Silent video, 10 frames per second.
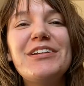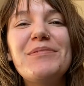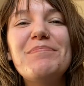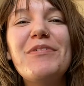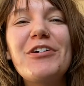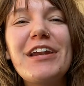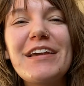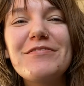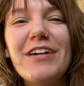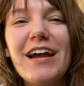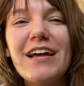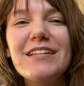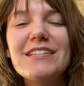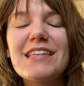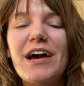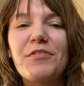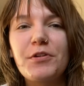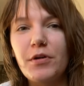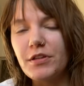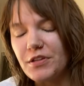Good morning, friends. How are
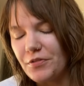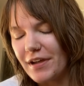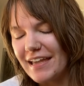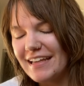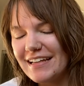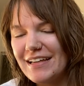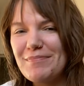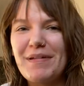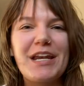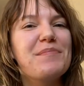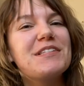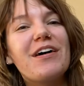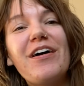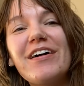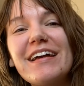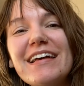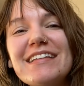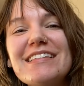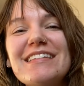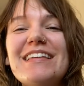you all doing? My name is
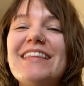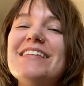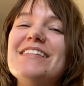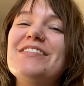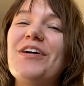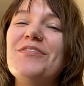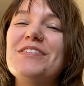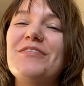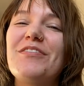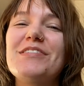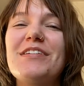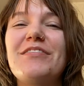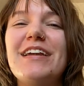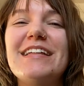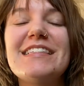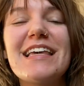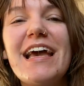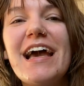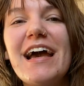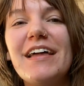August. This is Cozy Rosie Reads,
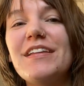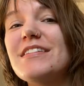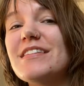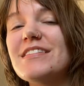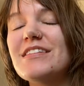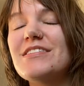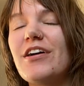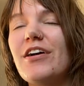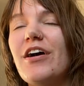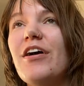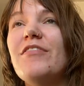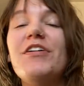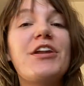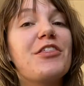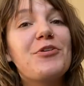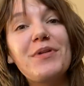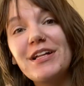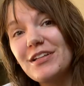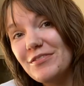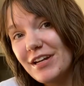and this is the start of another
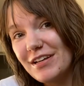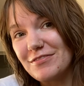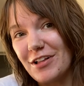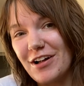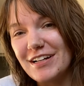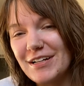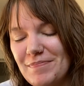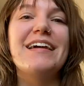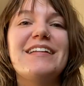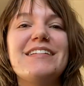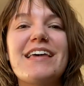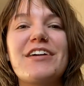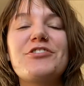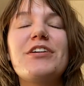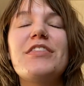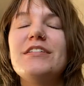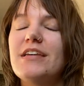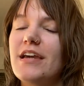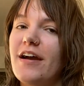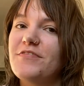weekly reading vlog. It is actually the
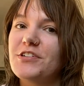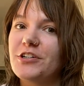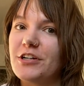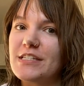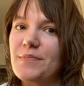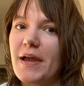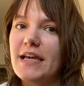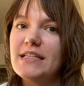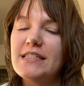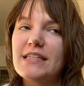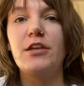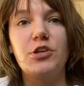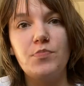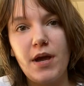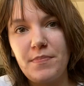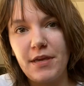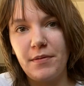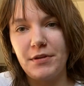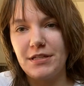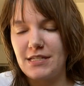day after Christmas. You might be
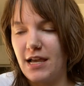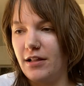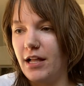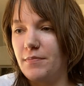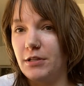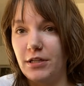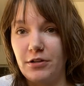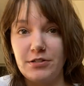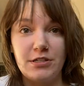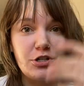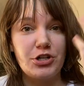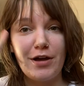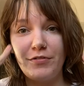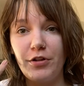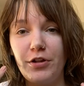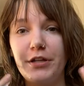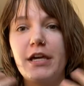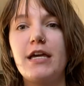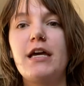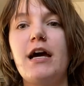able to tell I'm a little disheveled.
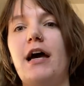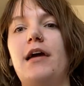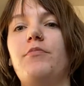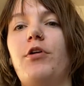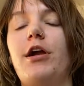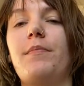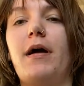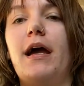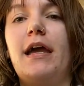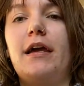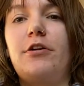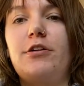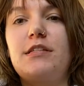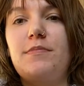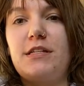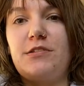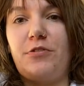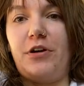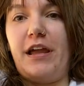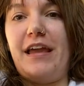I am wearing my Christmas
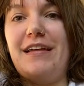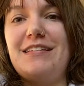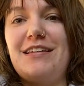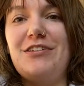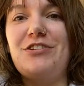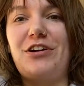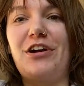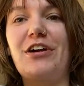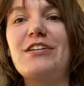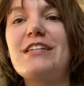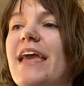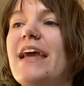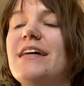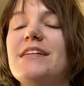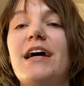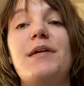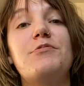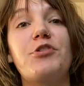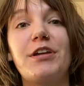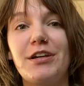Story t-shirt, and I am
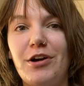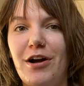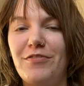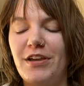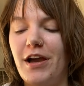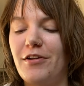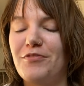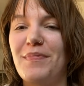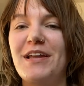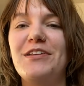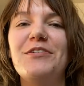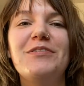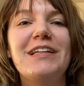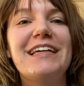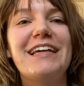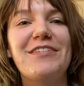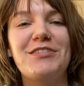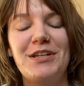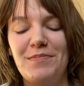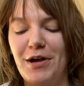drinking coffee out of my newly
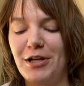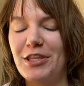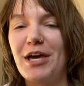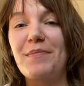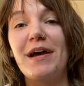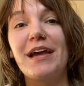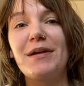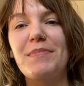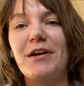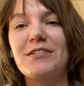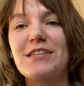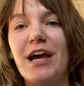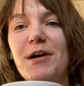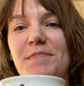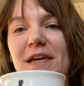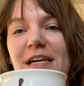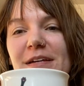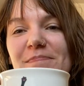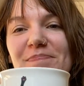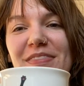gifted mug that my parents got me.
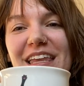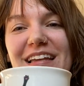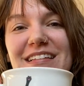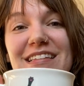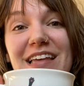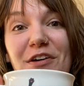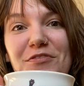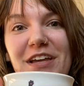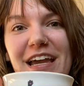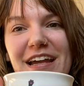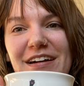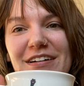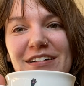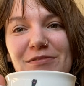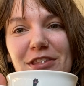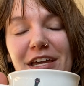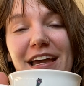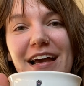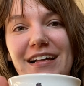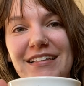Self-care with a
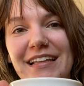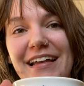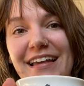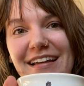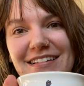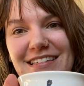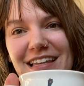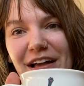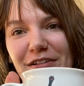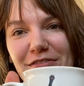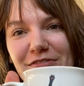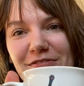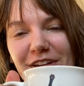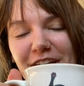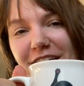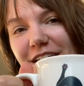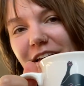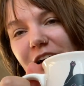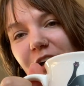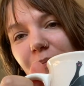cat licking itself in
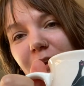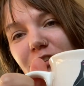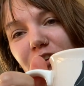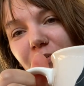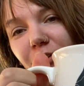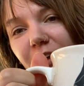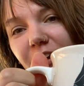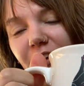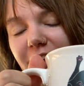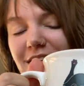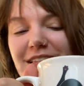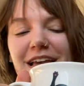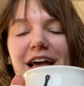unmentionable areas.